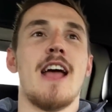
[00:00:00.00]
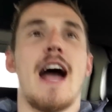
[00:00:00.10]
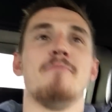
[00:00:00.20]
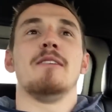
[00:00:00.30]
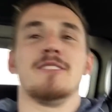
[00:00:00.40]

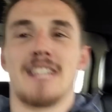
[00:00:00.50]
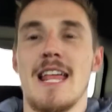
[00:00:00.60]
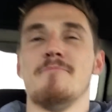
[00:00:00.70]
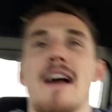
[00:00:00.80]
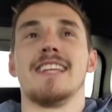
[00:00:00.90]
I'm now sat
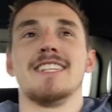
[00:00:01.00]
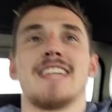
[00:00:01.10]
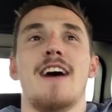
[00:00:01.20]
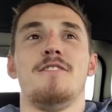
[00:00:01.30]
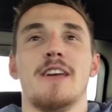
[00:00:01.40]
in the back of this
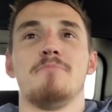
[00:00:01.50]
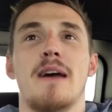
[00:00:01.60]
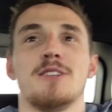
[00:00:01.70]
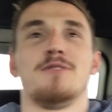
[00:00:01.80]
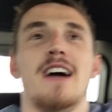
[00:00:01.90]
car fucking
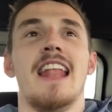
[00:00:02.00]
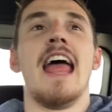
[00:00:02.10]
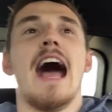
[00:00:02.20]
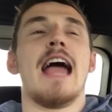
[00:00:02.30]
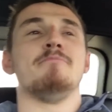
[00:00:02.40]
petrified.
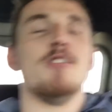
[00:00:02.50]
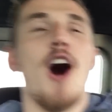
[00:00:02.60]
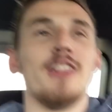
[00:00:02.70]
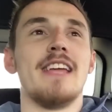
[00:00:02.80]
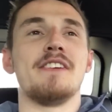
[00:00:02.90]
I am
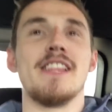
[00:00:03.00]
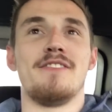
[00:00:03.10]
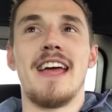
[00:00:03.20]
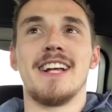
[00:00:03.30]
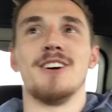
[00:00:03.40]
not leaving the
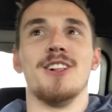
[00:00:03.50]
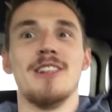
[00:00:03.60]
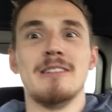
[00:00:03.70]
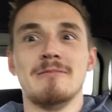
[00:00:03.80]
vehicle.